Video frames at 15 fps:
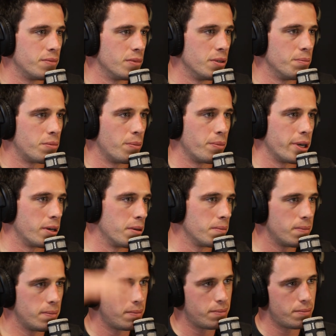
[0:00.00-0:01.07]
the premier
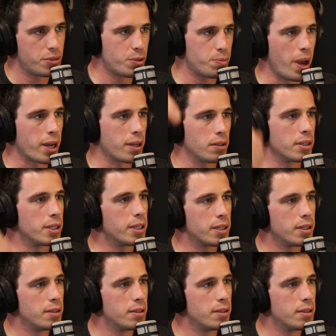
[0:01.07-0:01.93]
spec league.